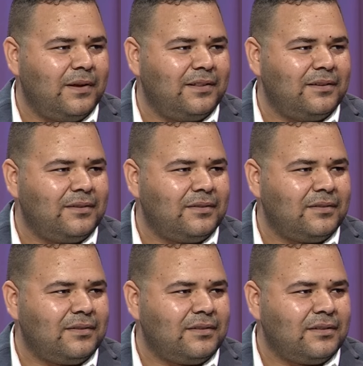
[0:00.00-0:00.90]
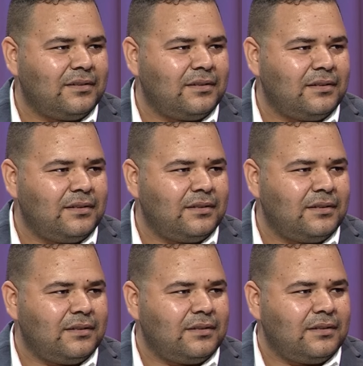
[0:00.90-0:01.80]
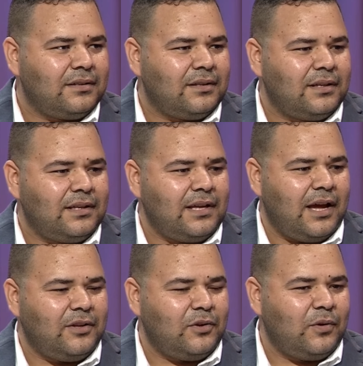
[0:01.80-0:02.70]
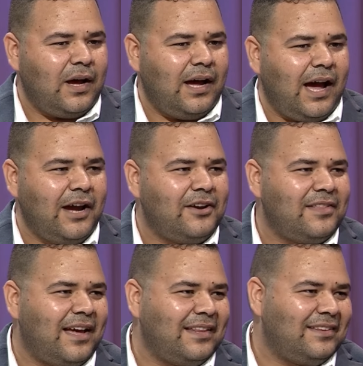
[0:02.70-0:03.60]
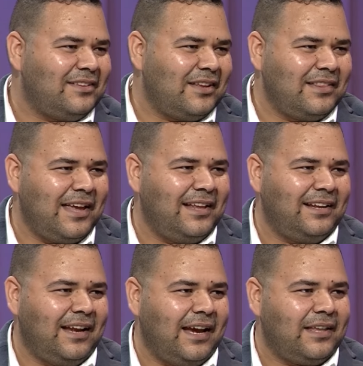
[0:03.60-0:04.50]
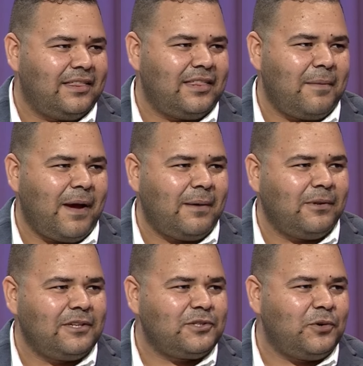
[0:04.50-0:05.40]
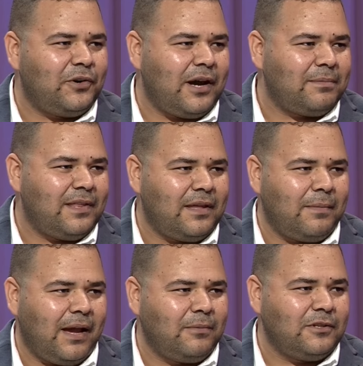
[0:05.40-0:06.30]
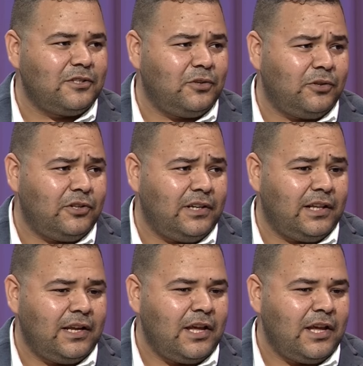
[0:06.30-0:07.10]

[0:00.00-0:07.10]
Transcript: What do you, what do you, what do you say about that? Yeah, you know, uh, I heard that daily, like the Bible is corrupted, the Bible is not real.